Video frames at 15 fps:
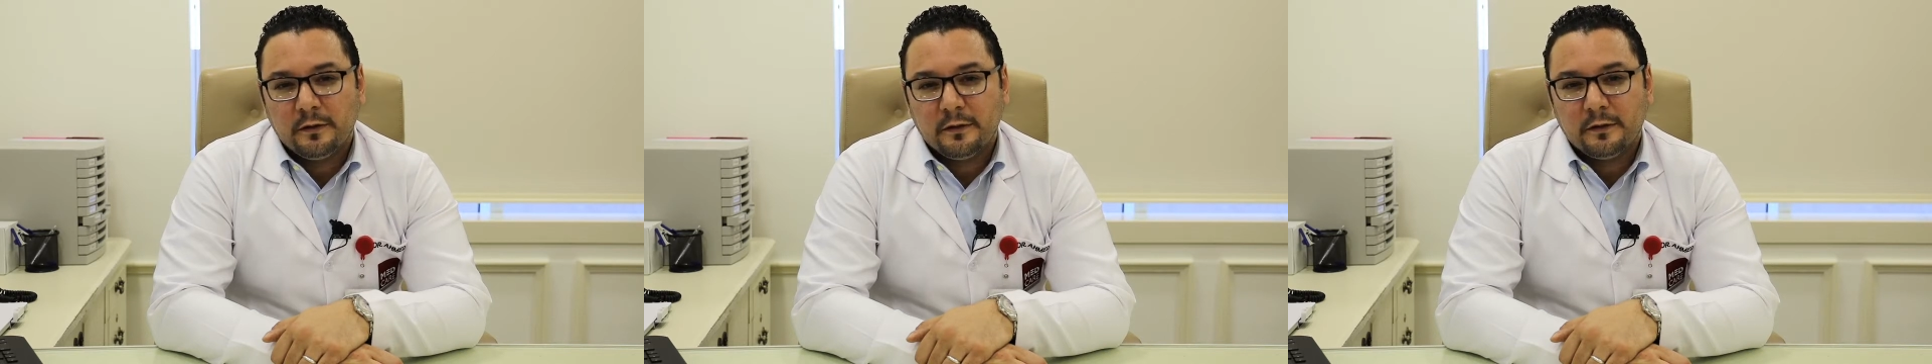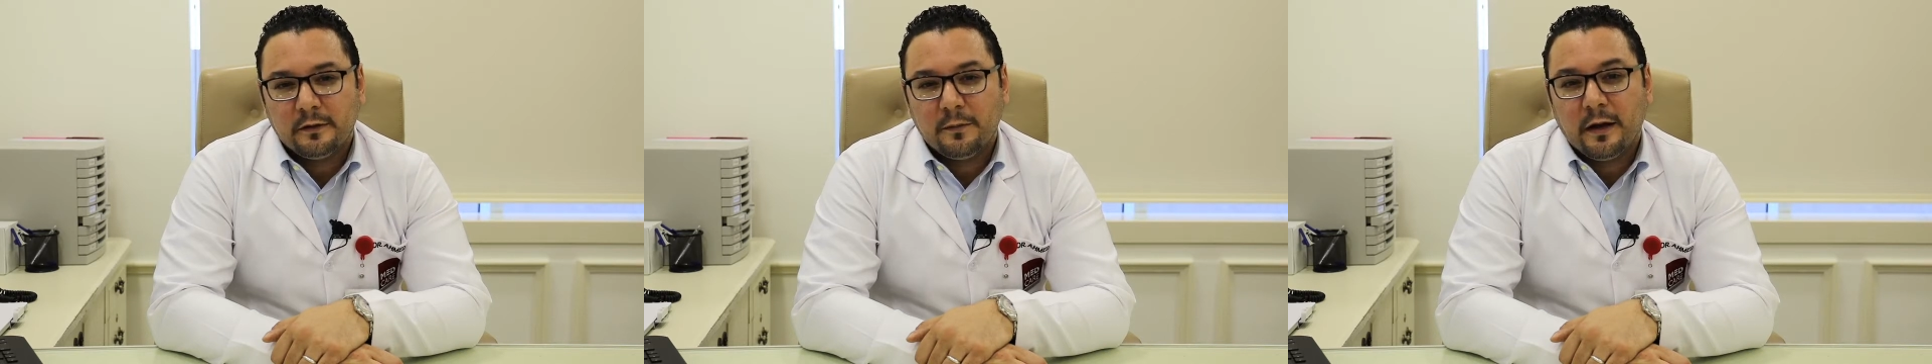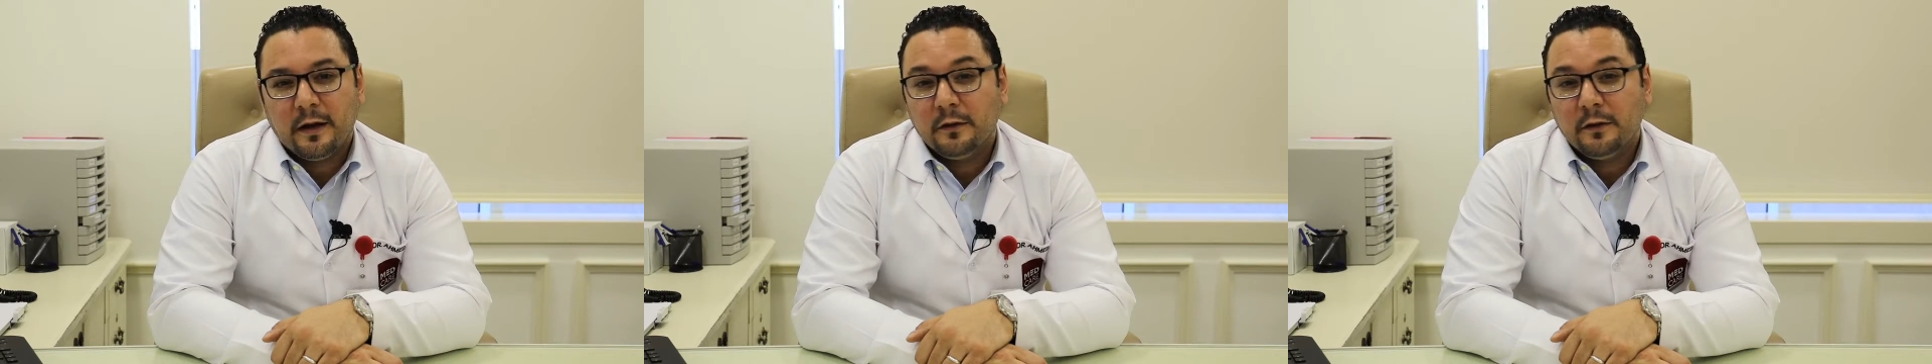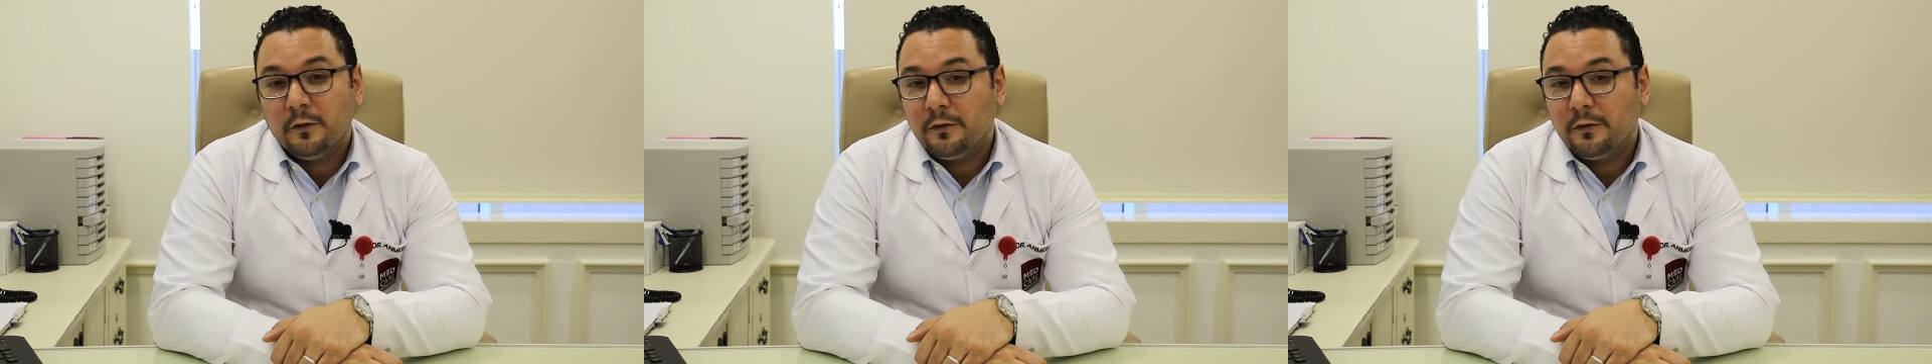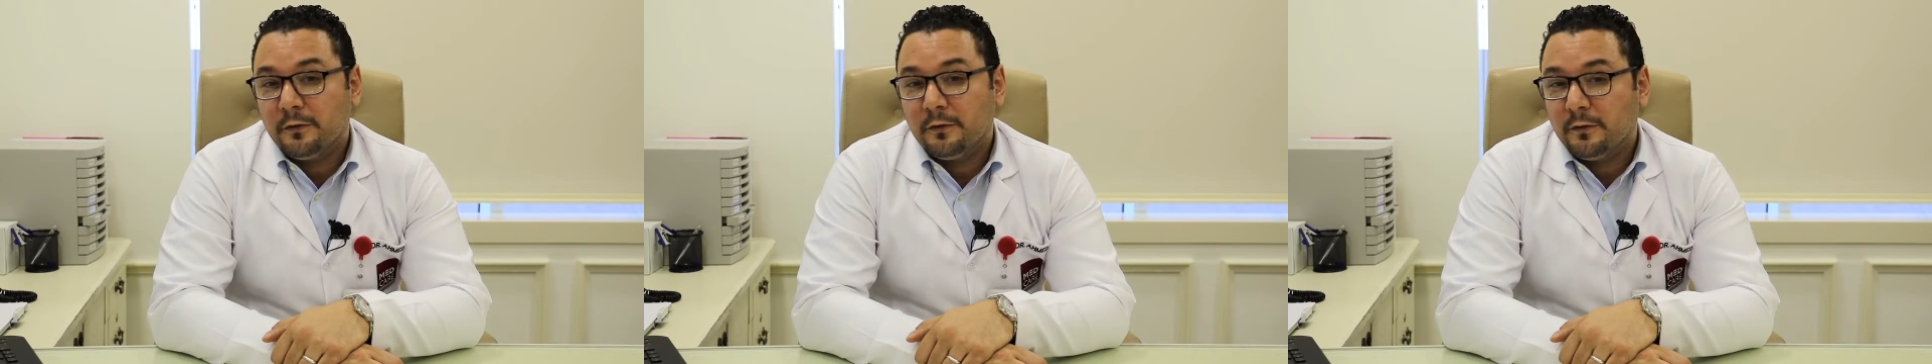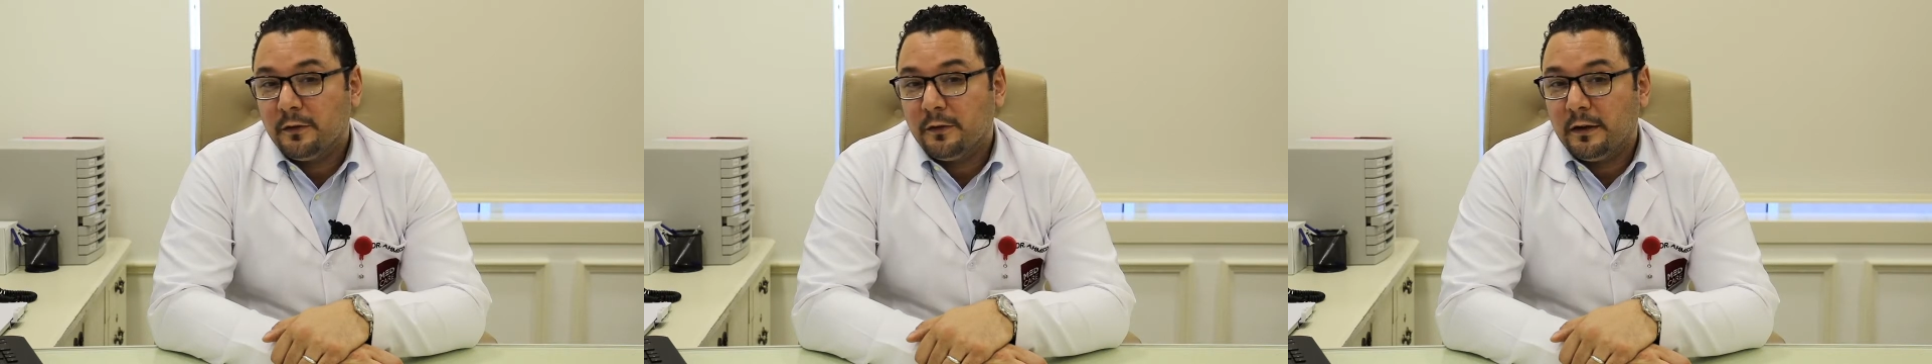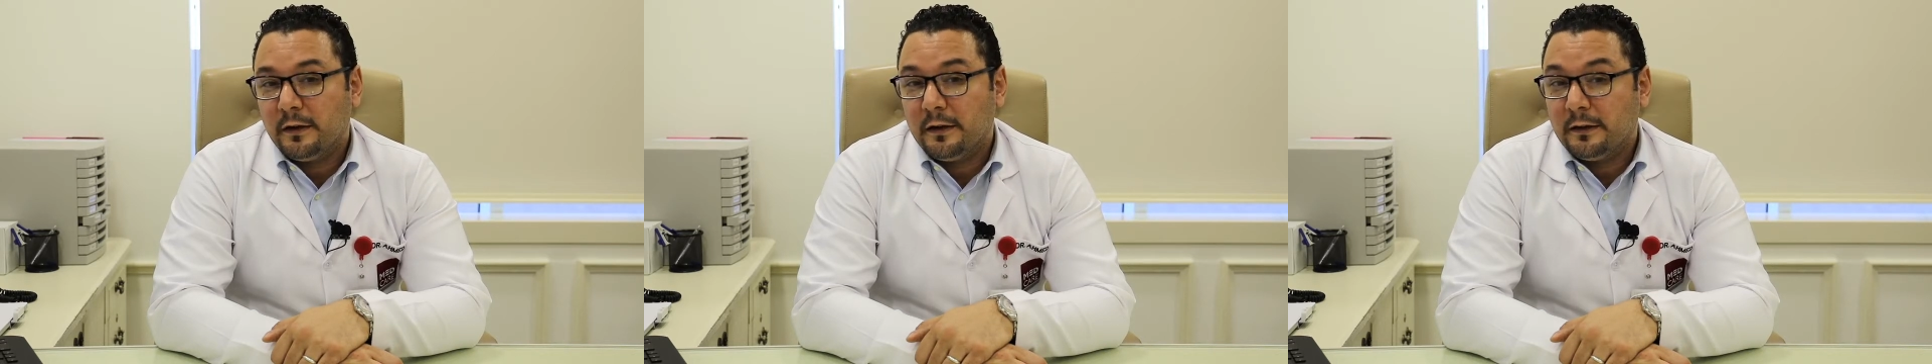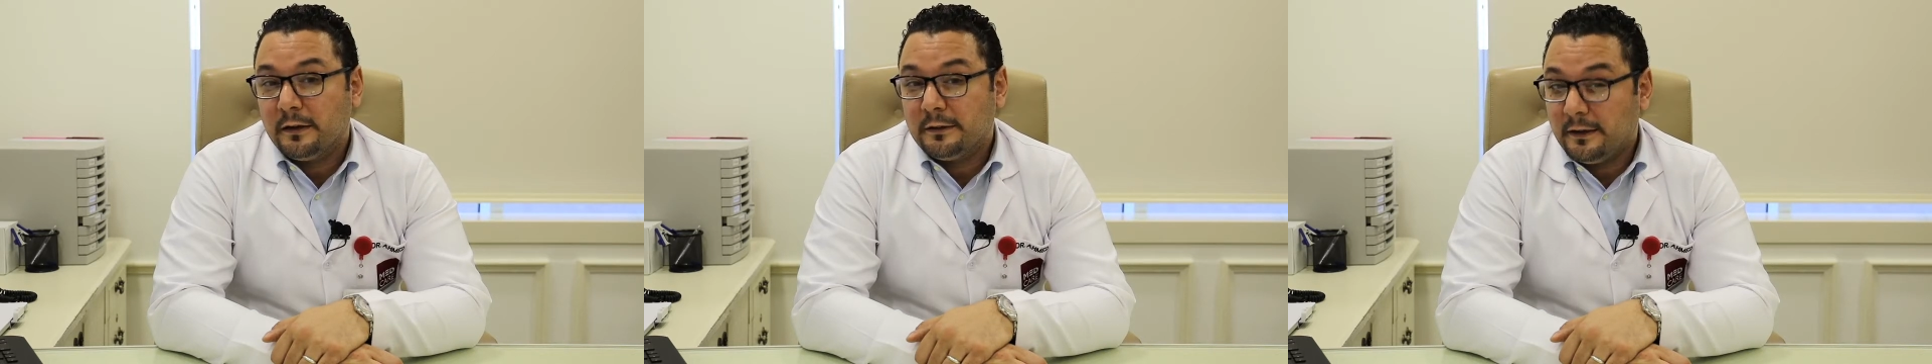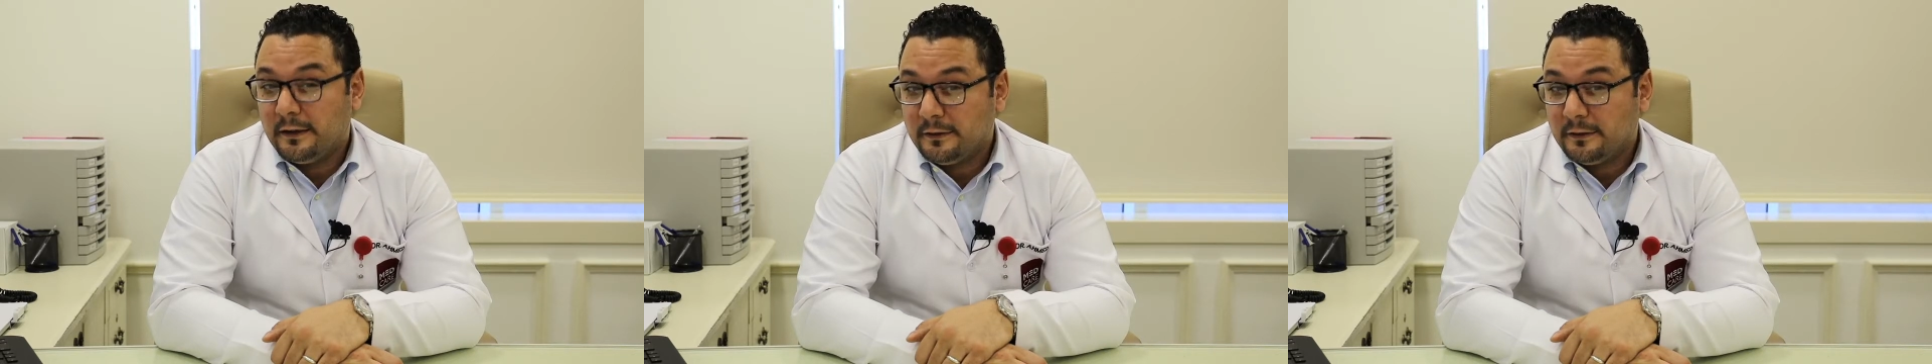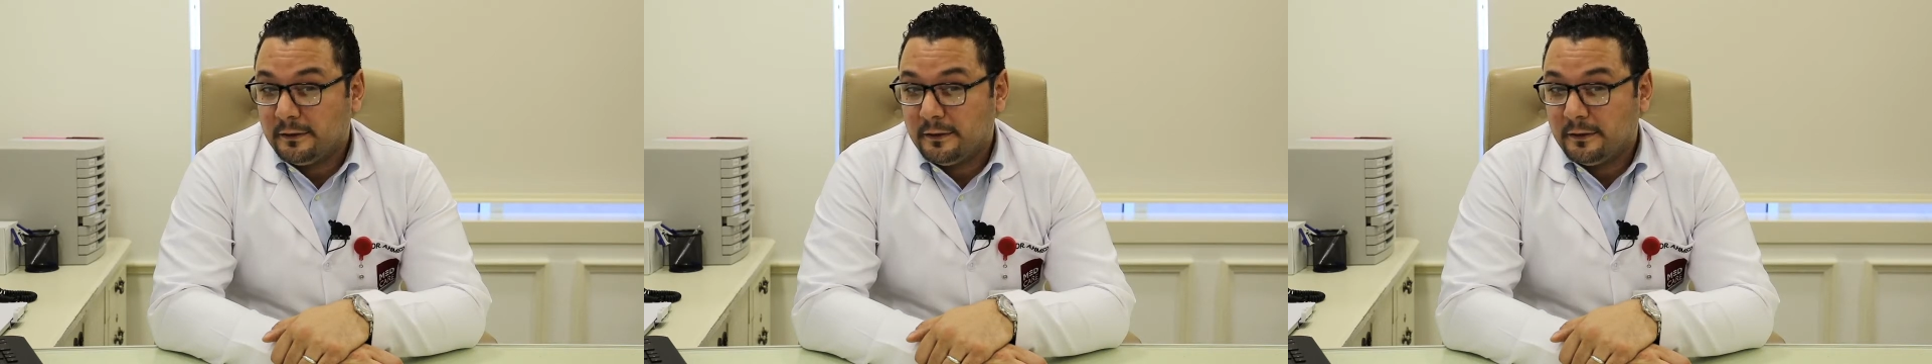some kind of test